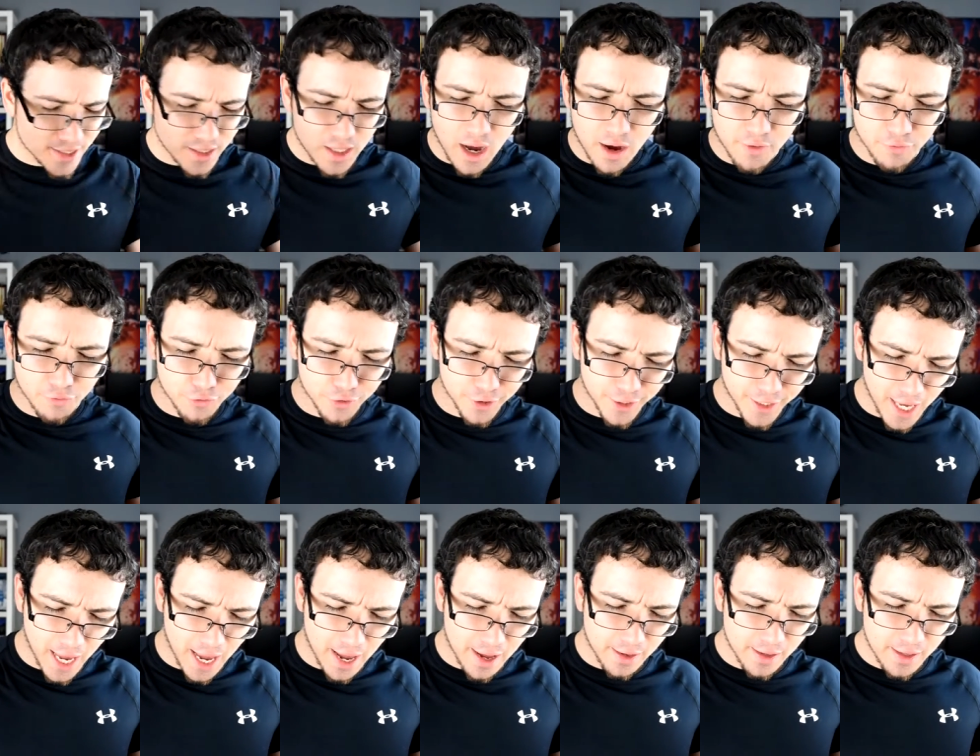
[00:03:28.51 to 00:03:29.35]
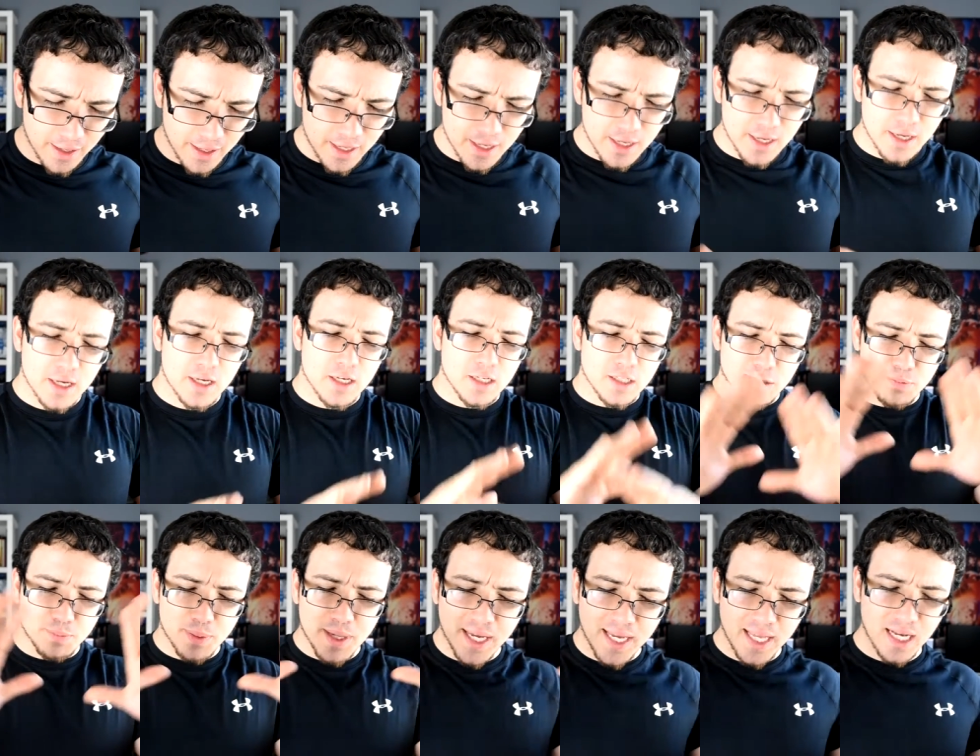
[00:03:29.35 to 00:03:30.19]
not forget,
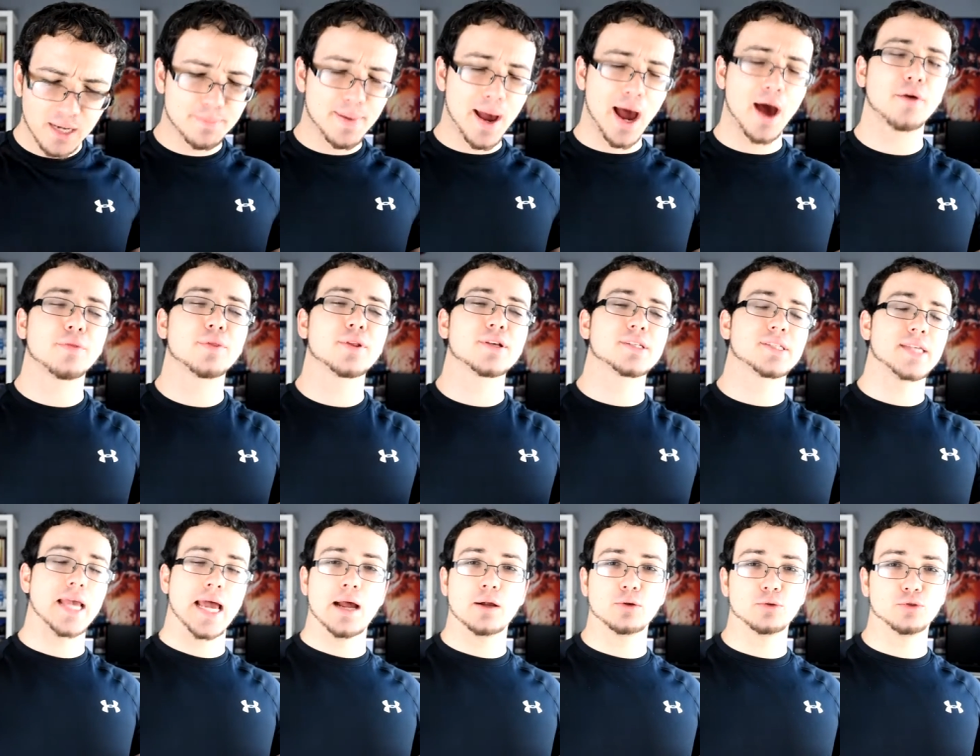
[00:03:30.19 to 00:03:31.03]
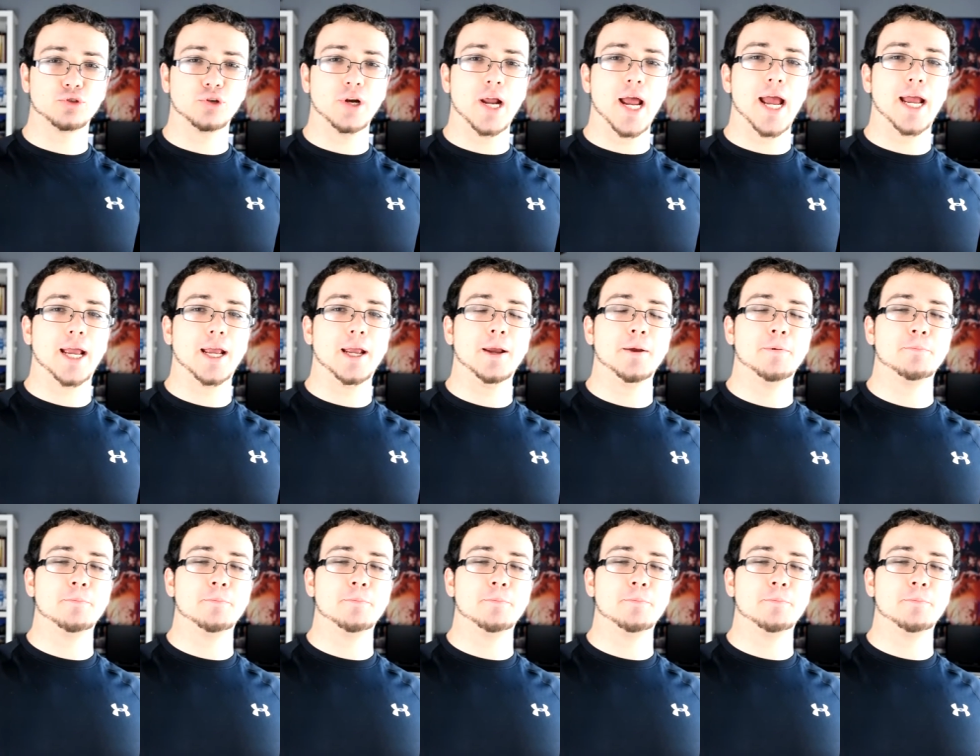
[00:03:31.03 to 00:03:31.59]
speaking about the soundtrack,